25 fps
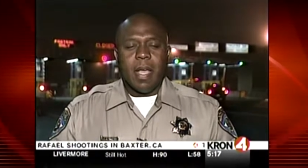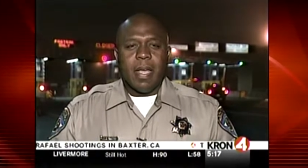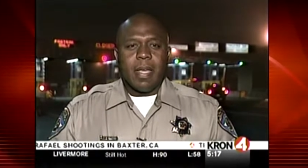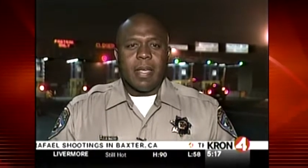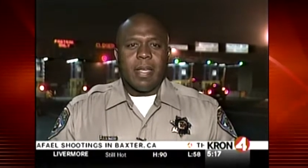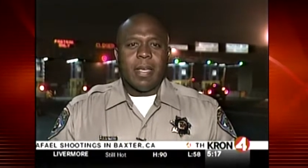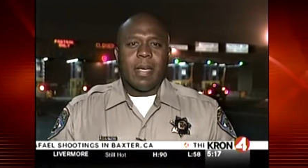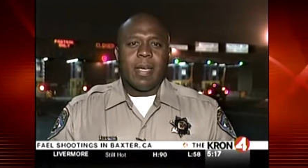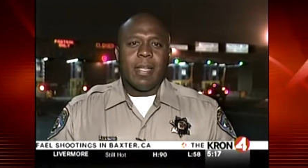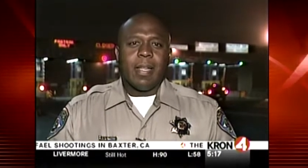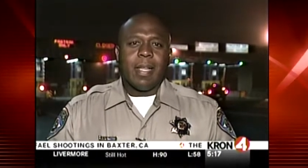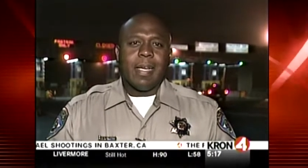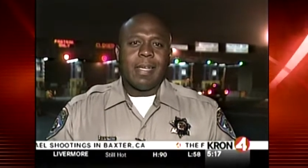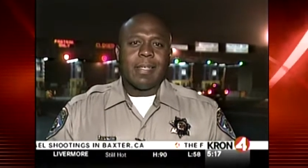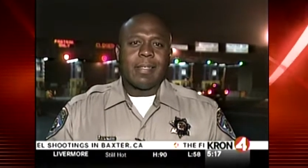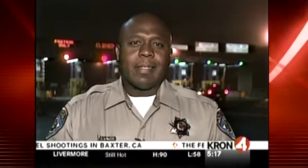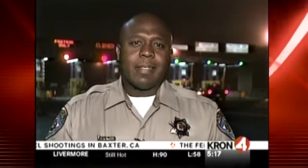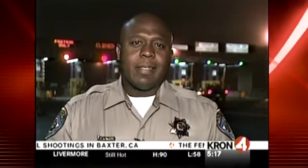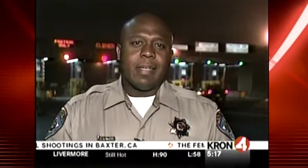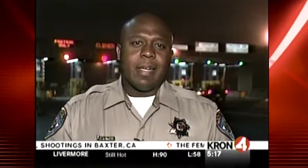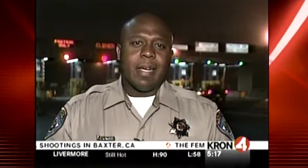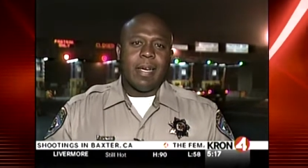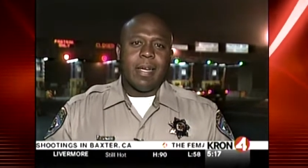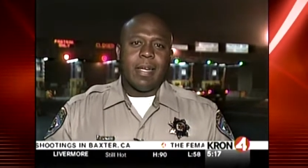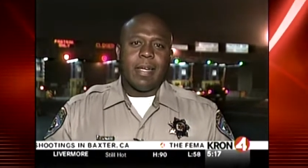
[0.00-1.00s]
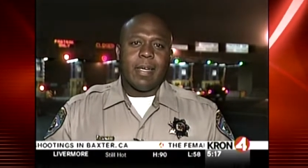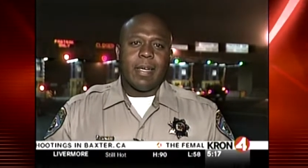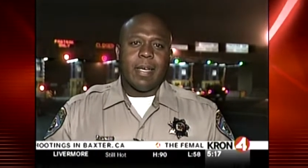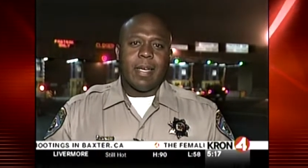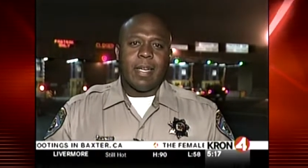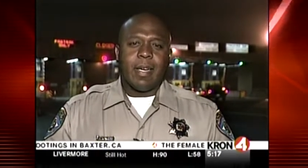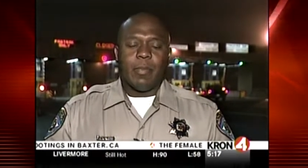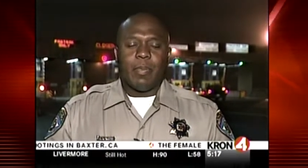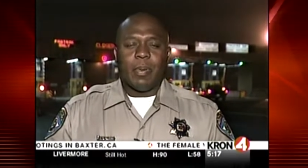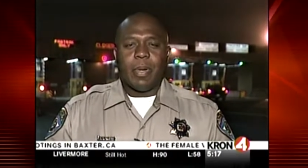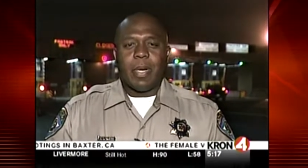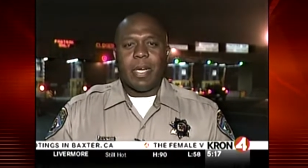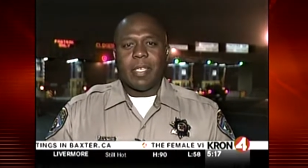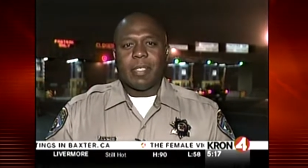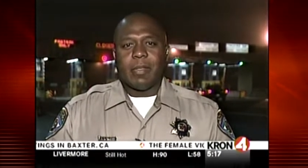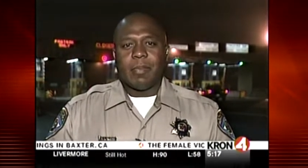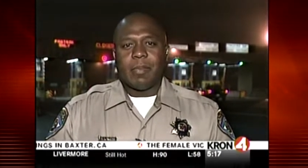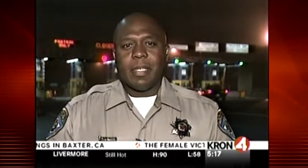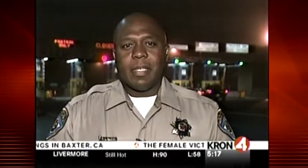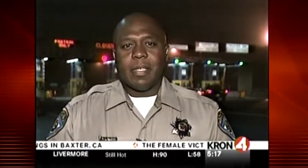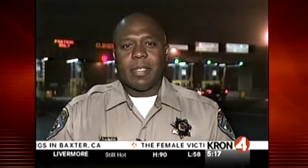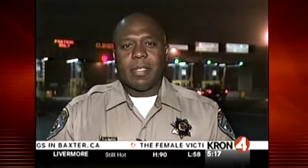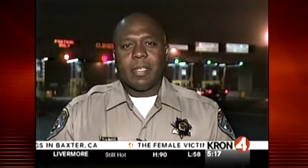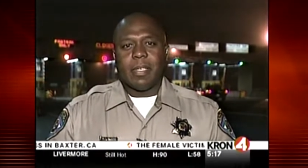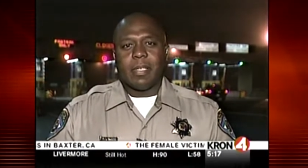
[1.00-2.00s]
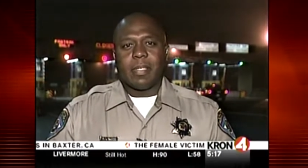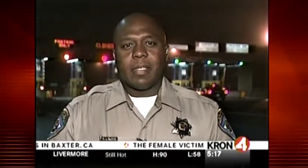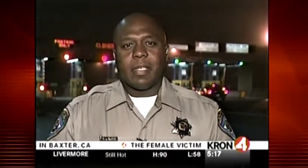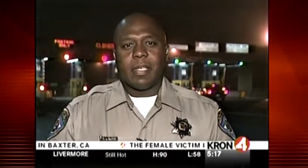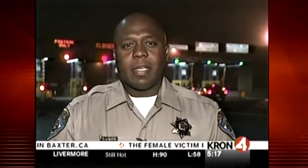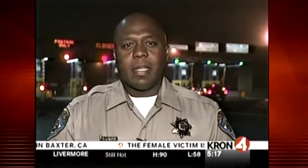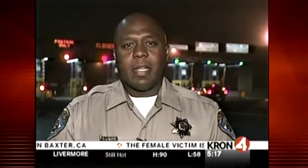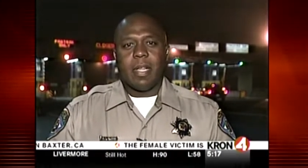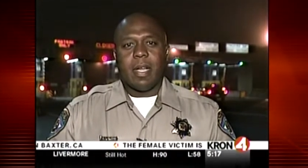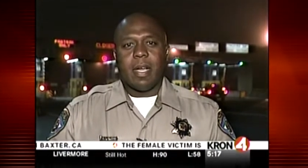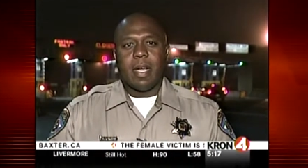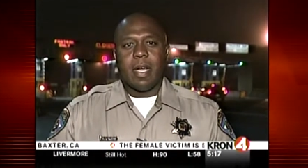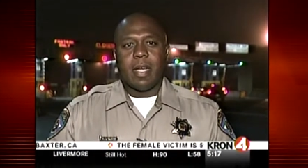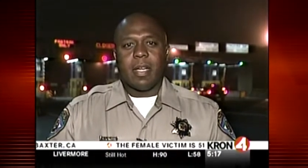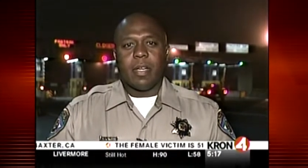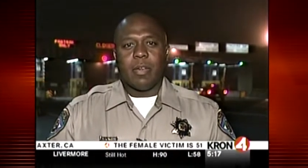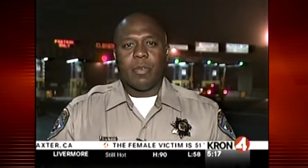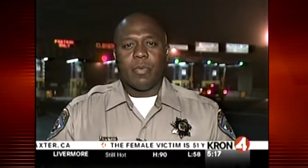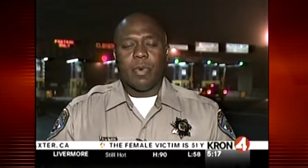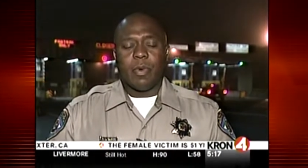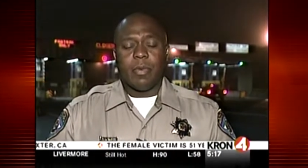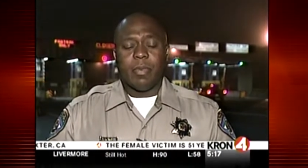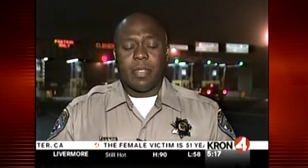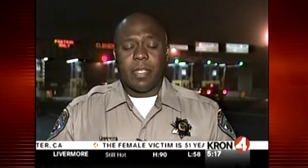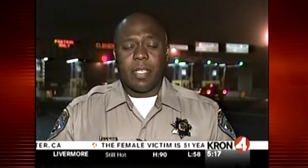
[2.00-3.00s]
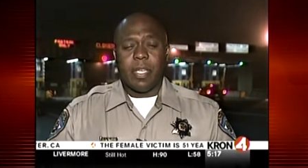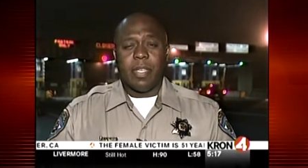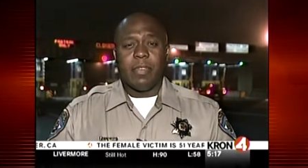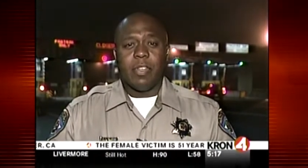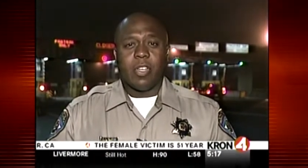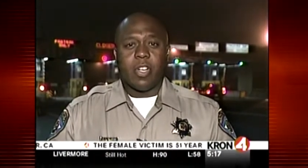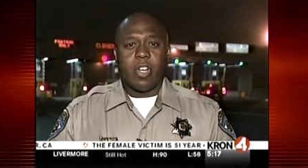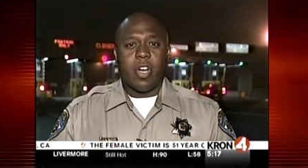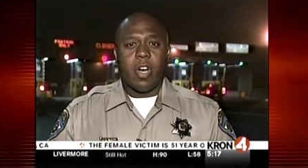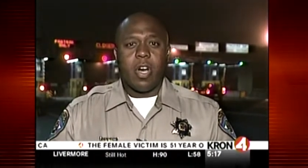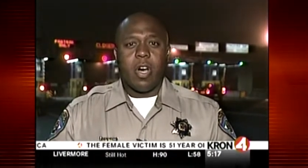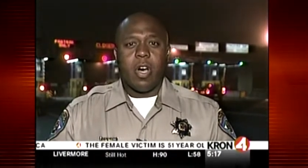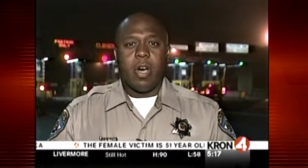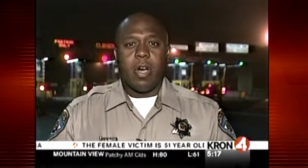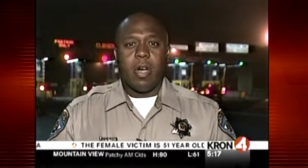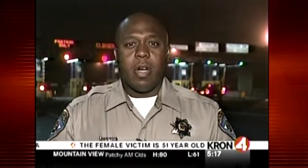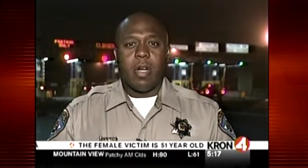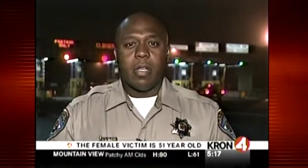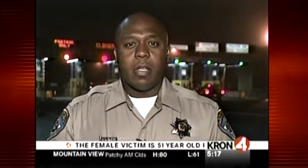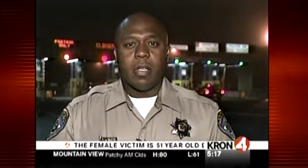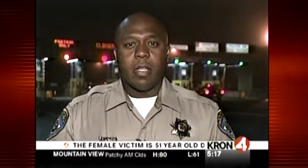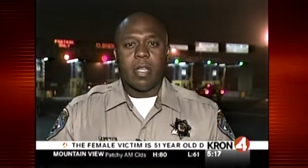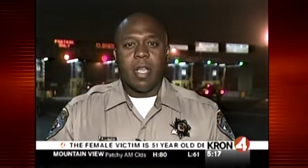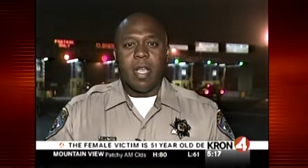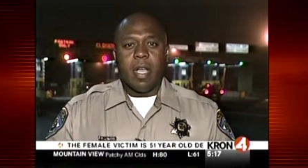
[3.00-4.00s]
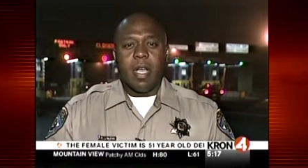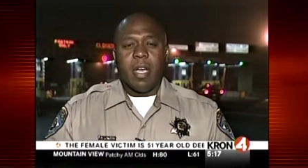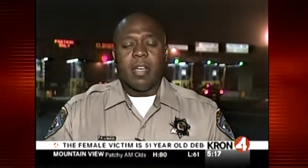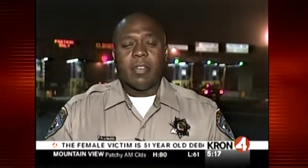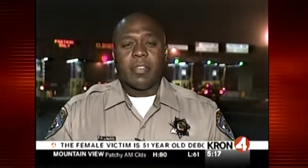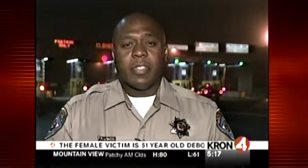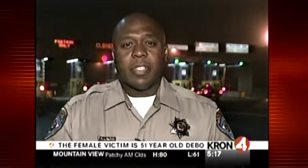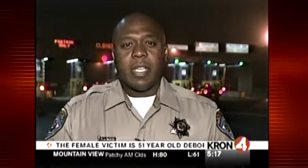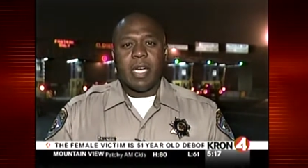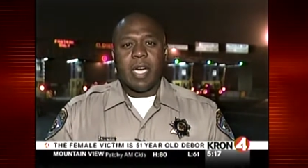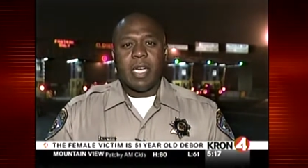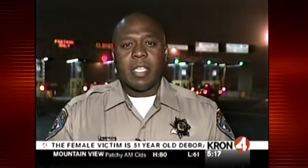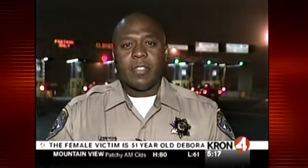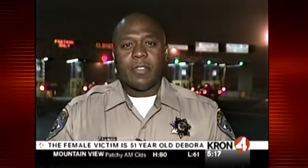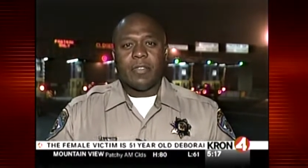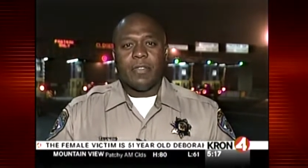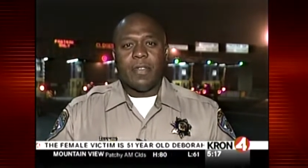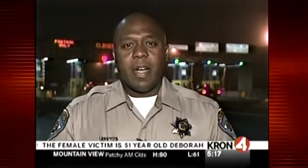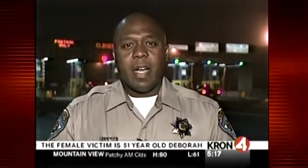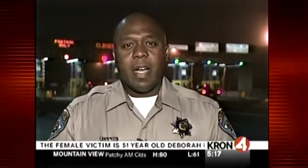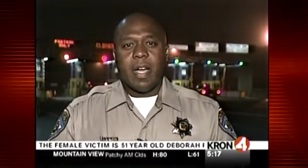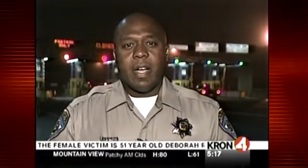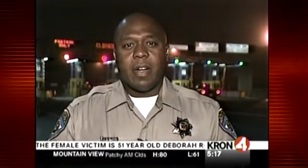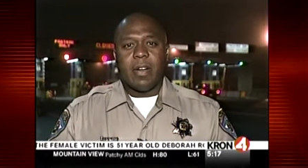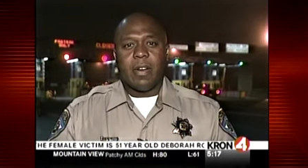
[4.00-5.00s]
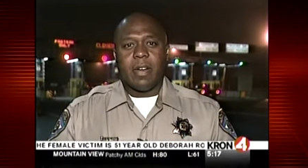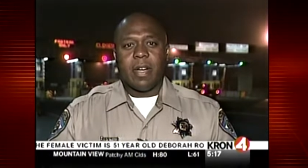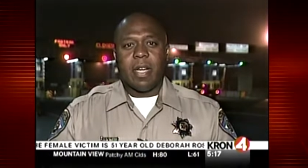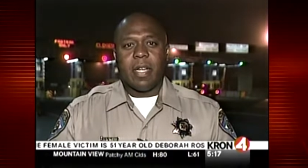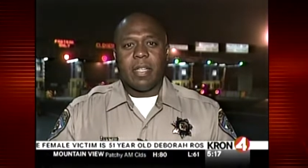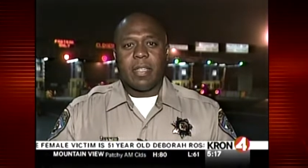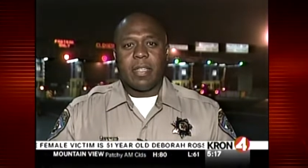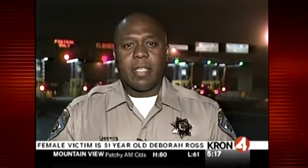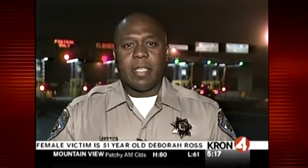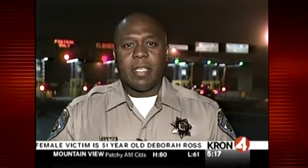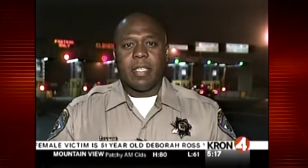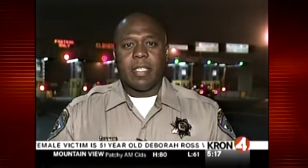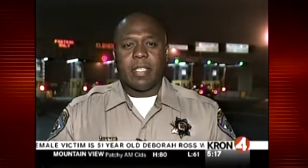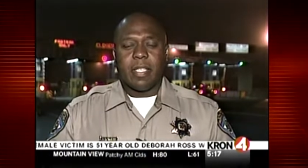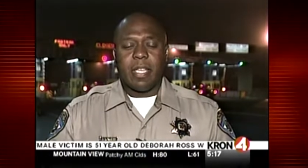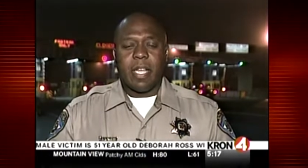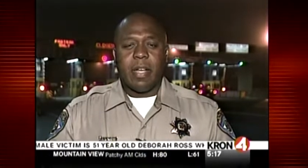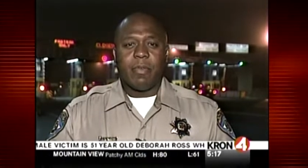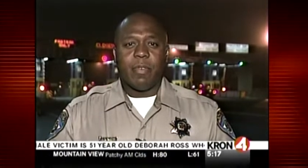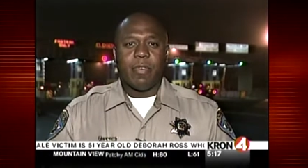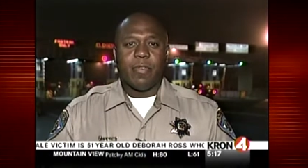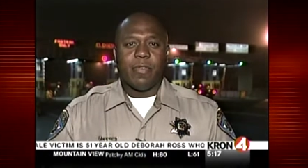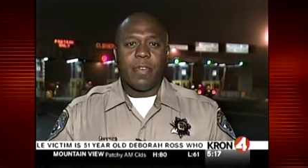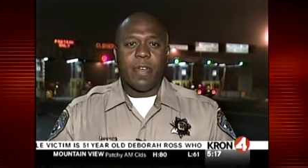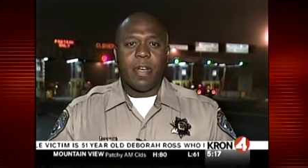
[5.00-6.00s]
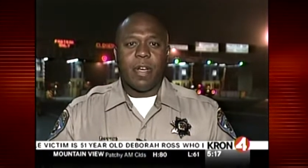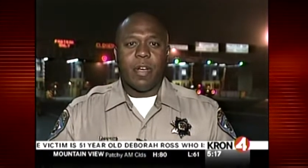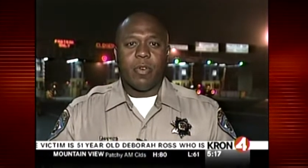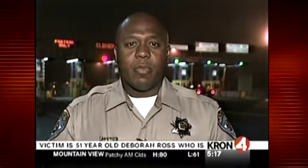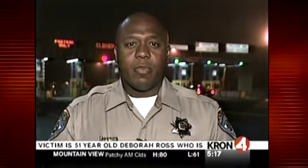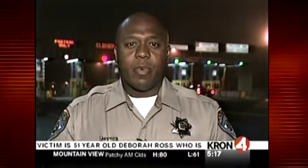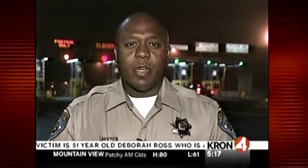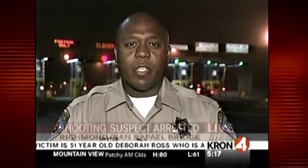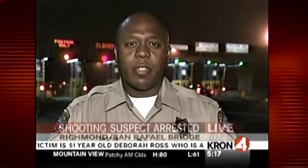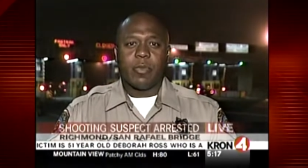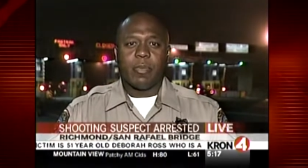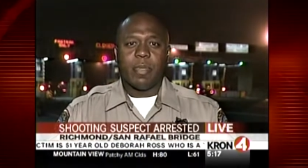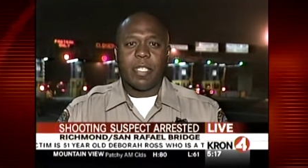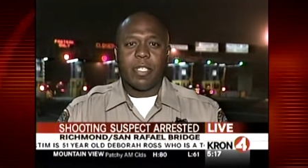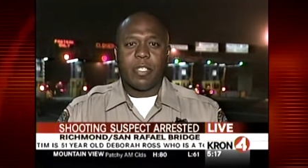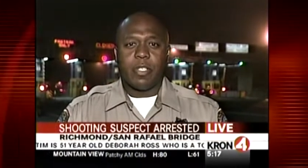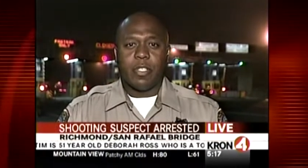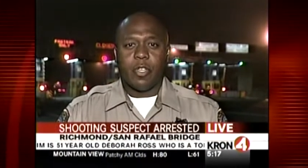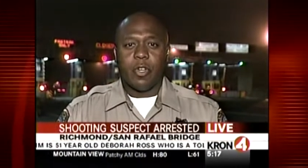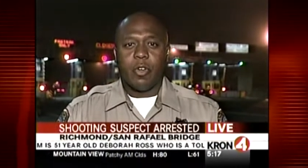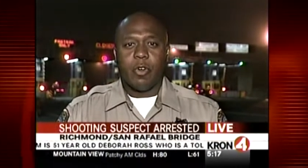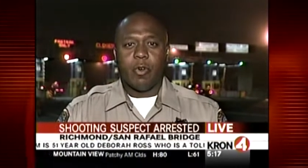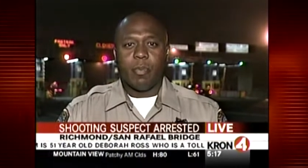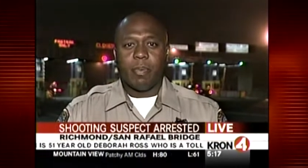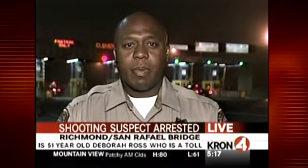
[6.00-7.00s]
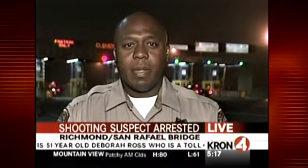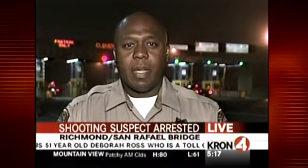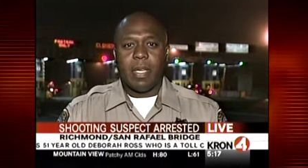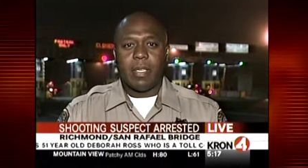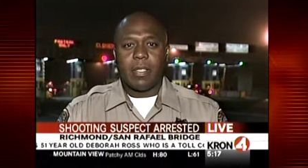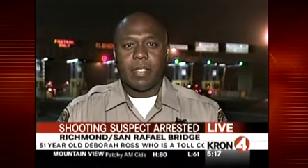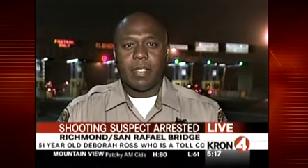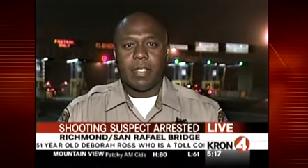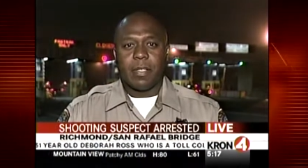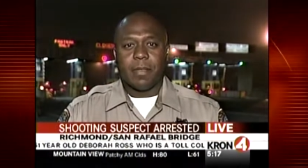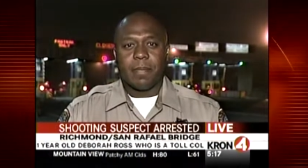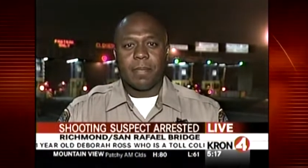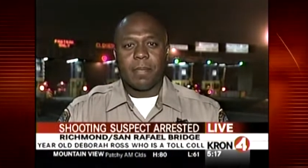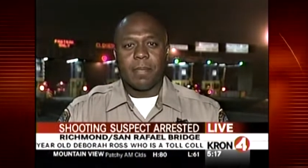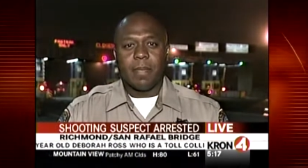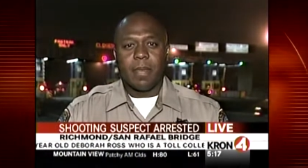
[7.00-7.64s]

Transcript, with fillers: Yeah, last night at approximately 6 o'clock, we received a call of shots fired at the San Rafael Richmond Toll Plaza.